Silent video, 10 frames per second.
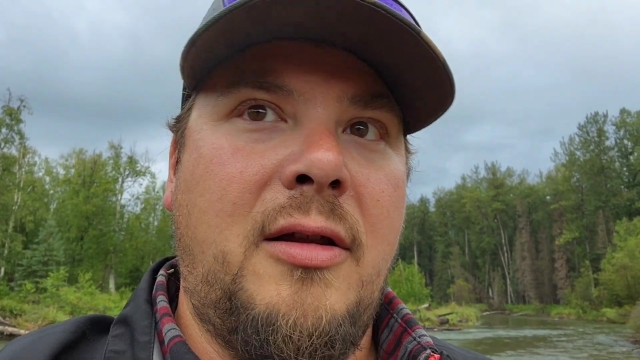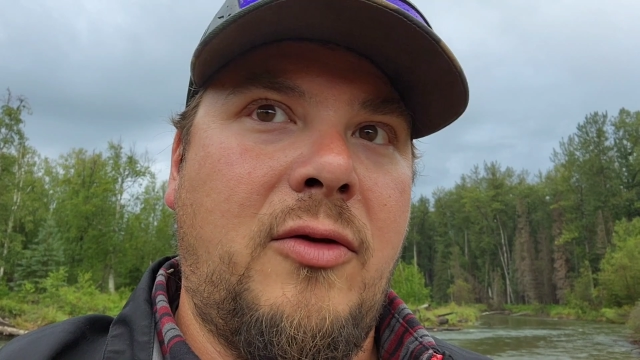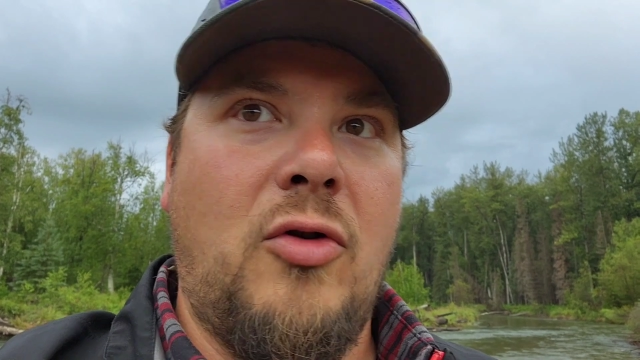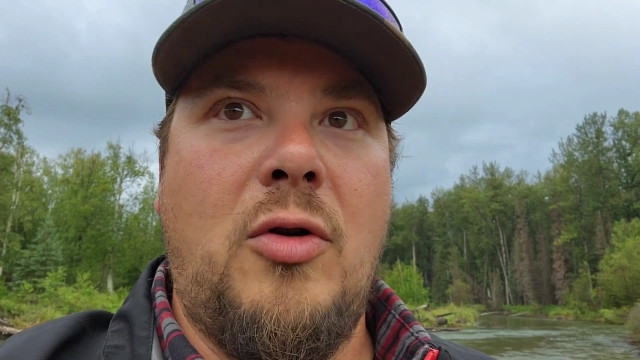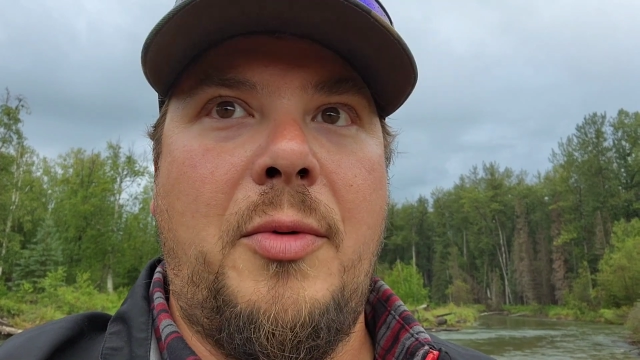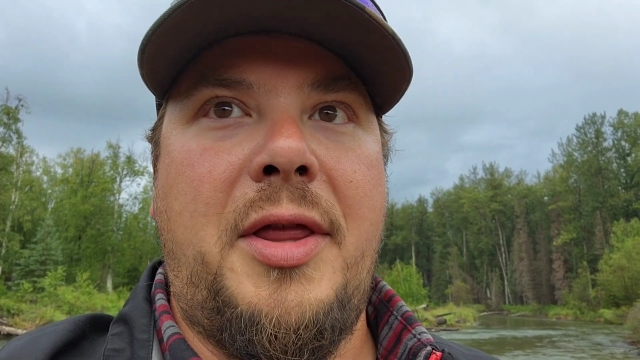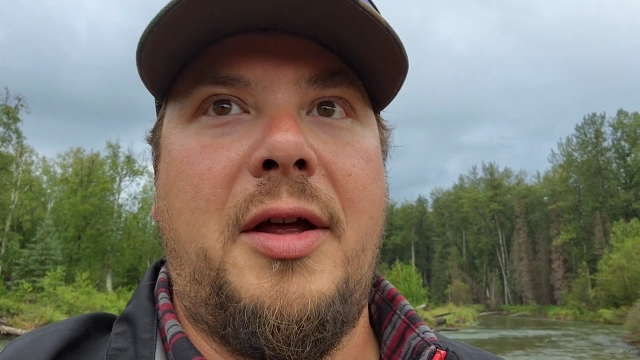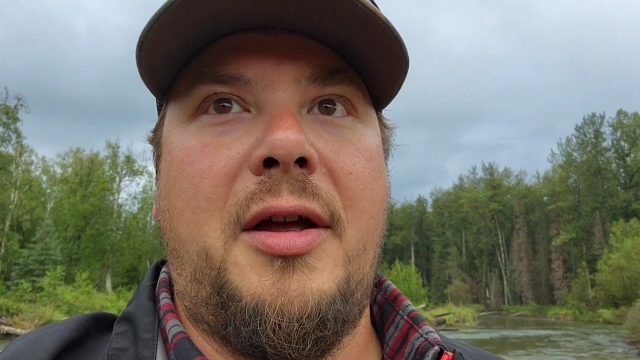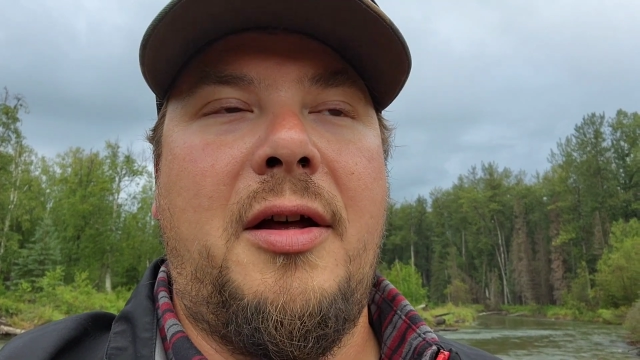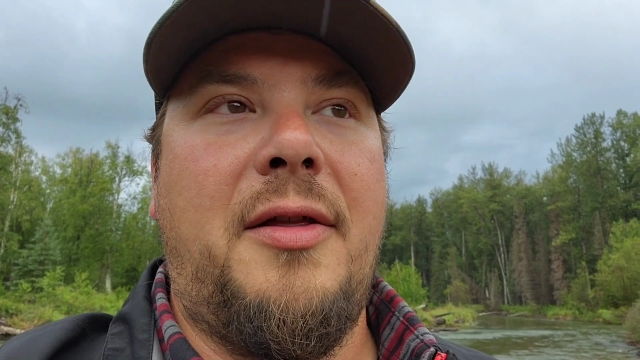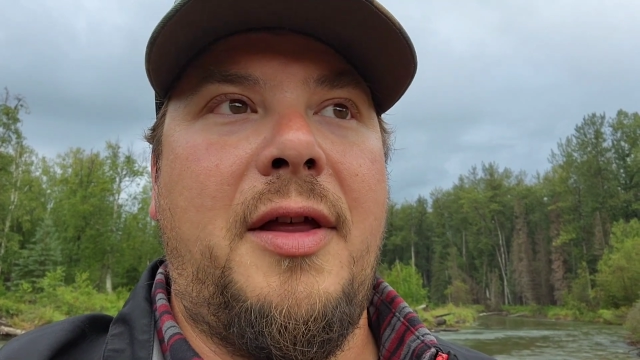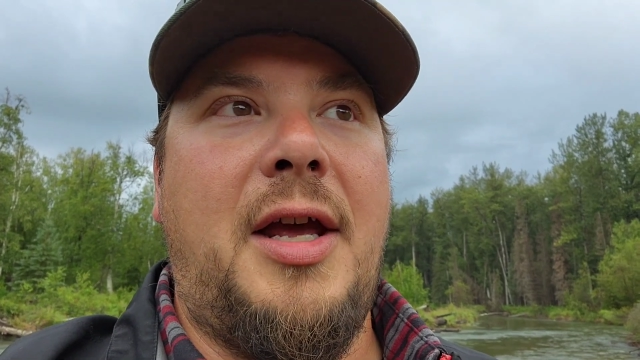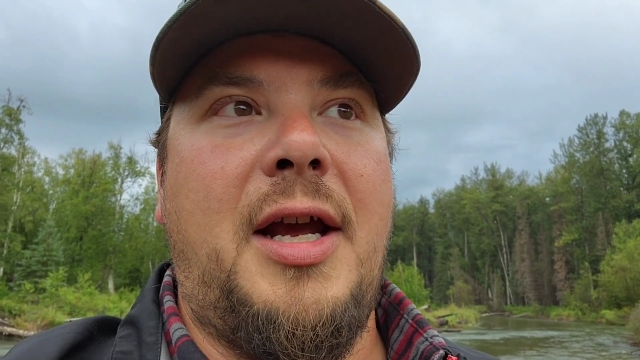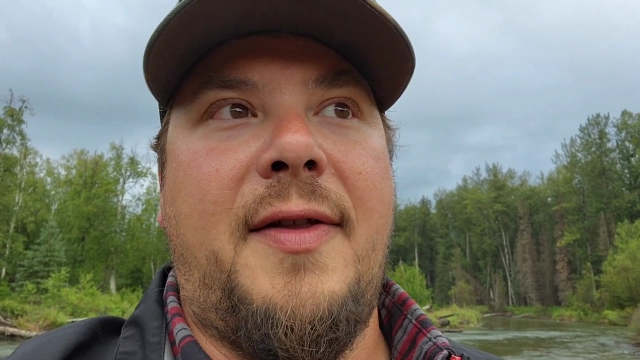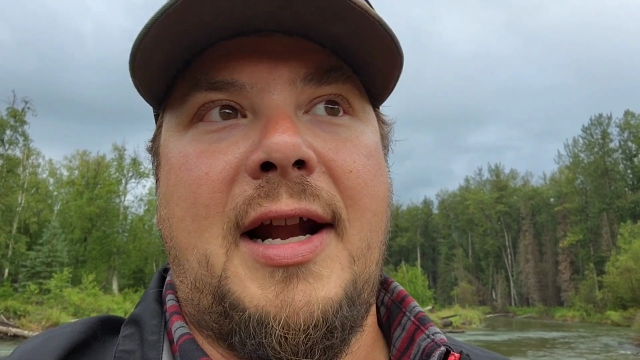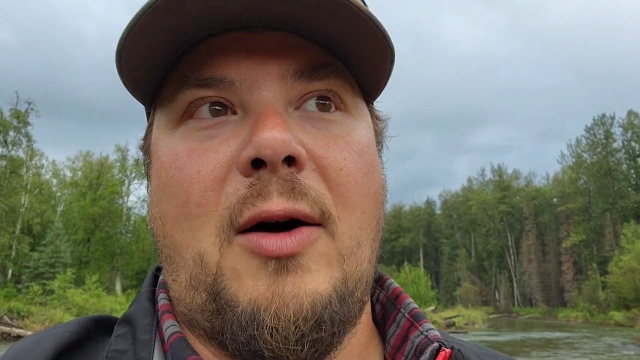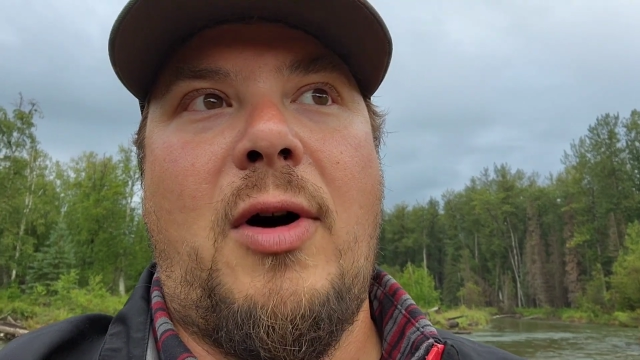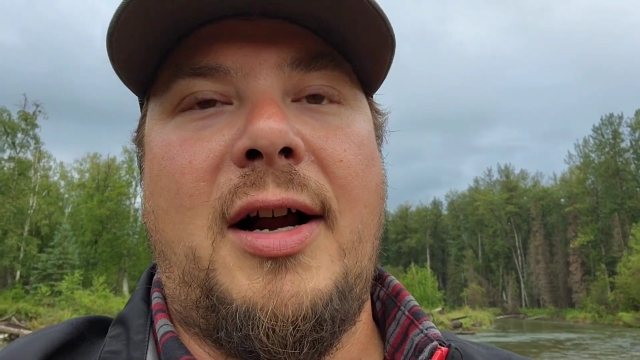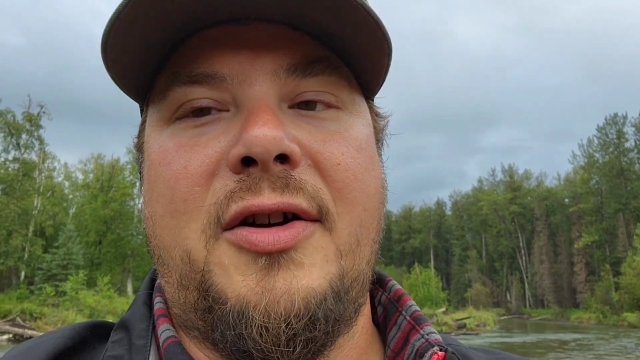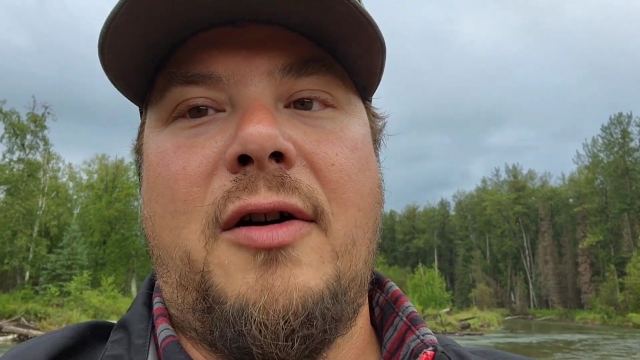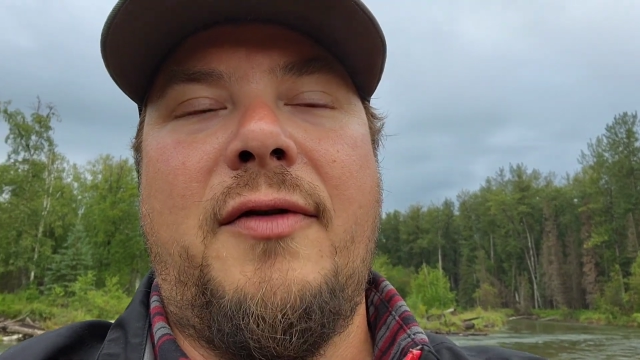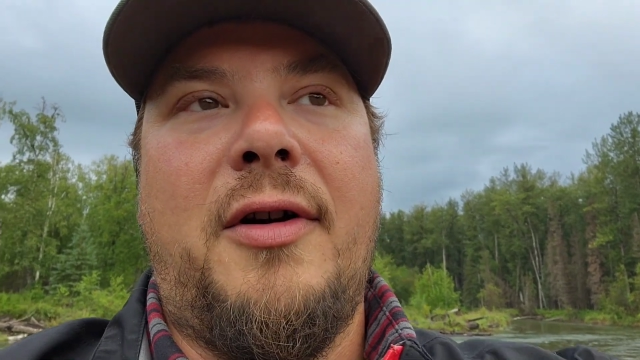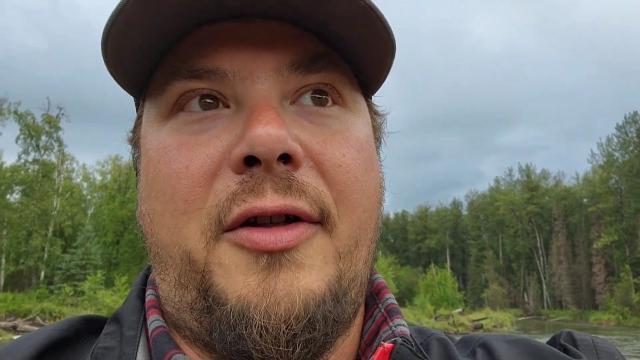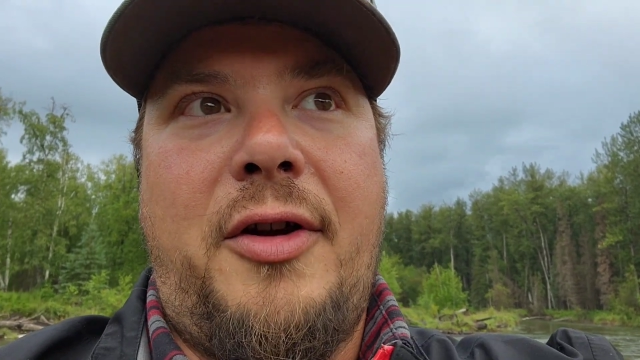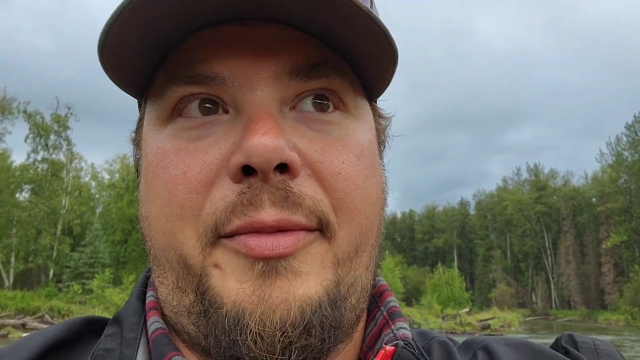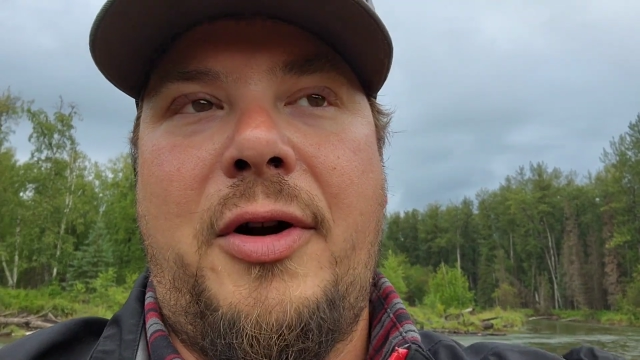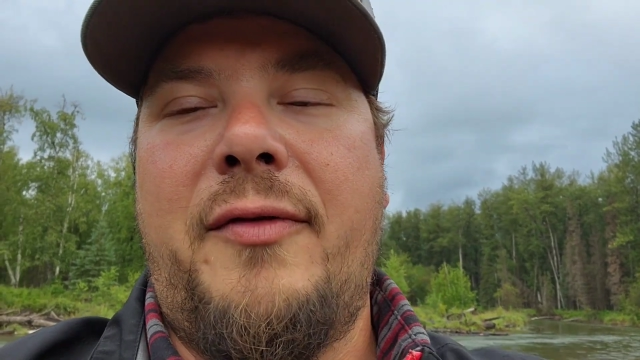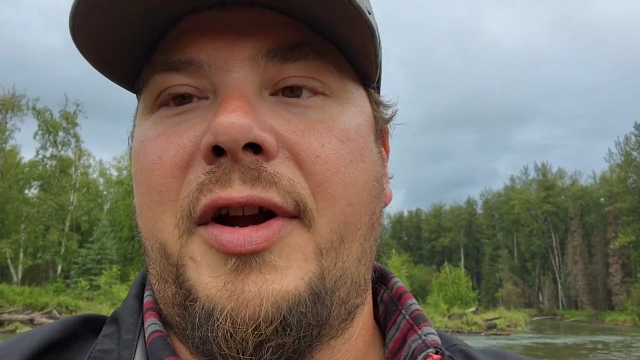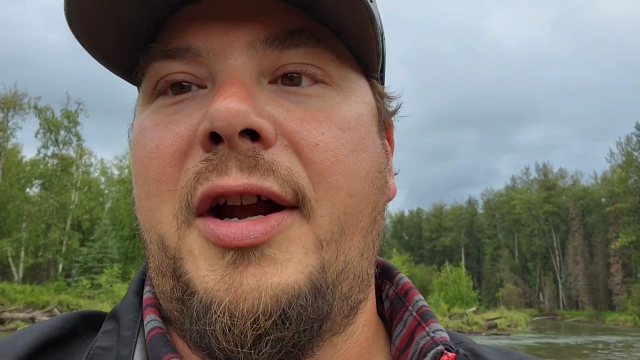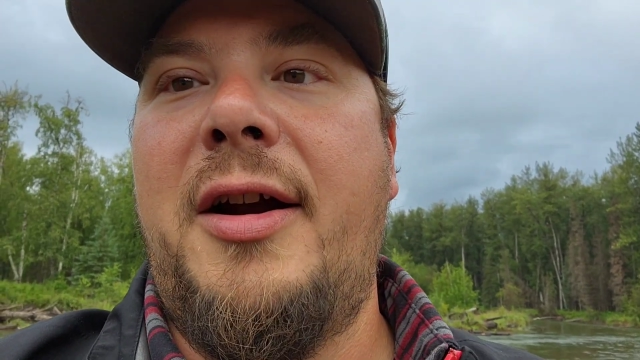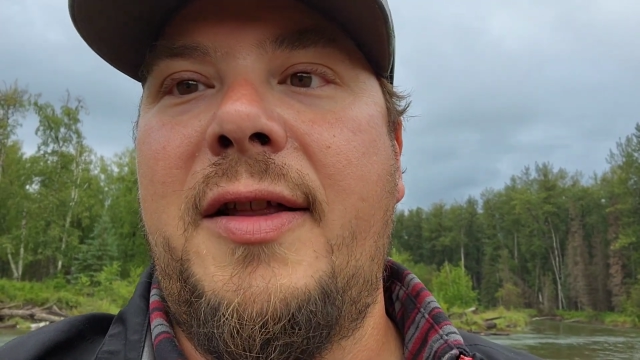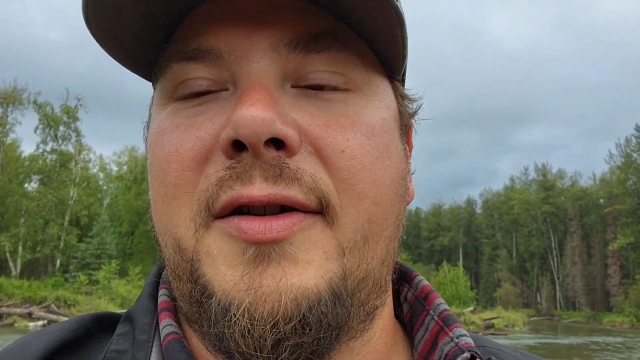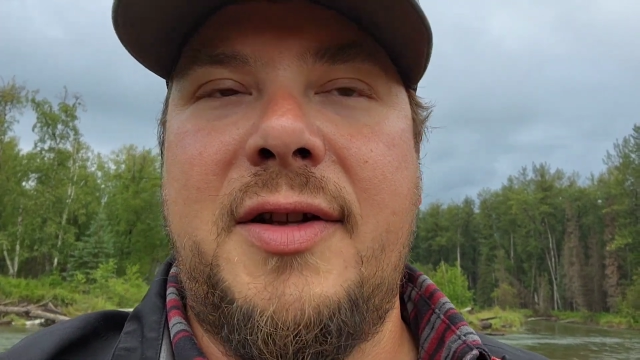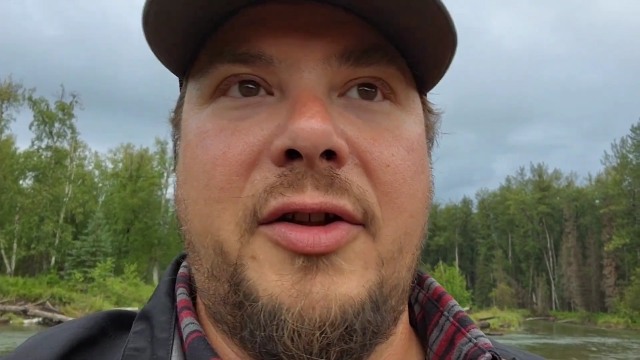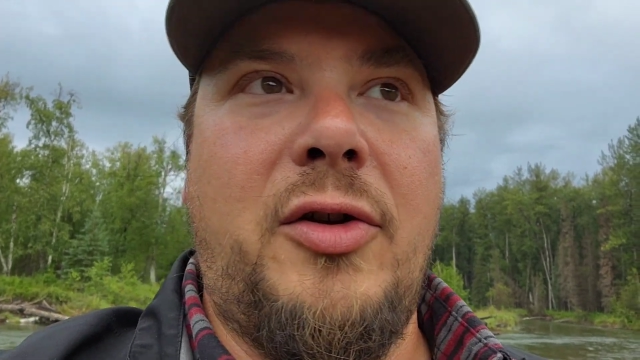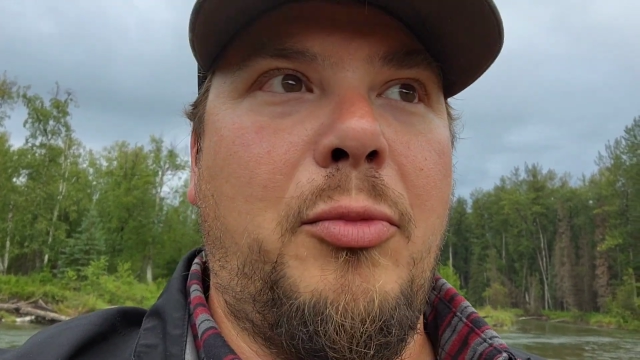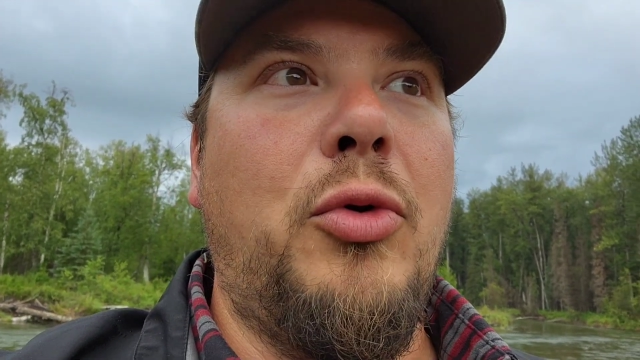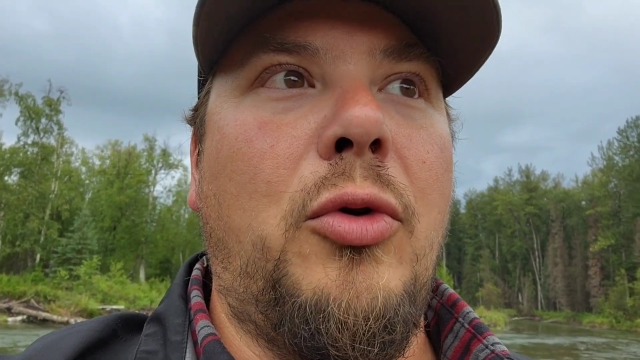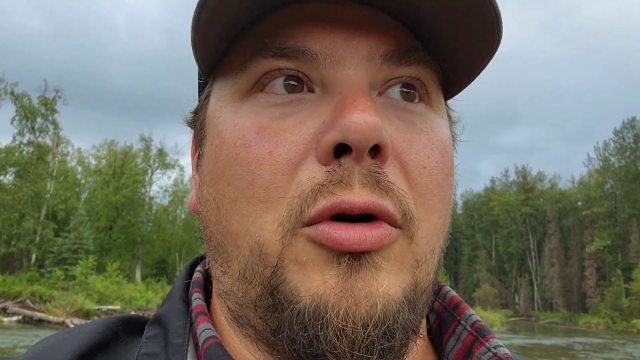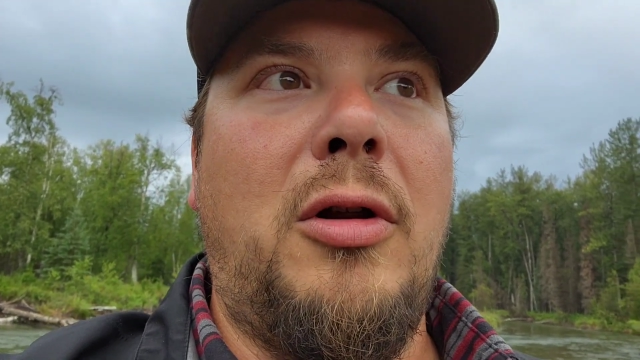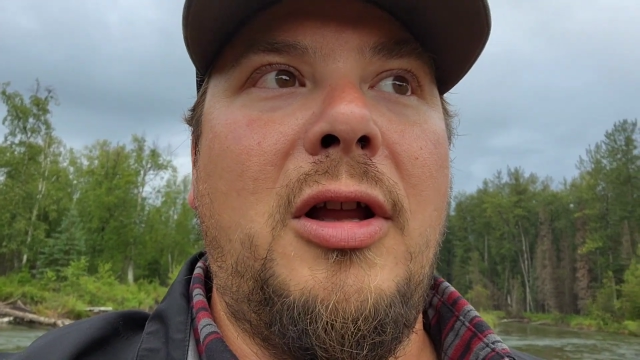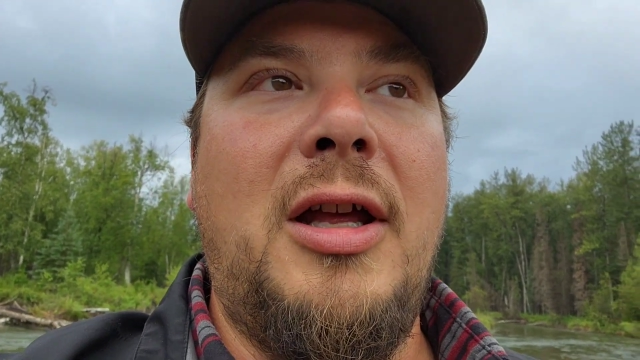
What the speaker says: through and win the thing, and then I walked over a little bit over here, and there's a little pool,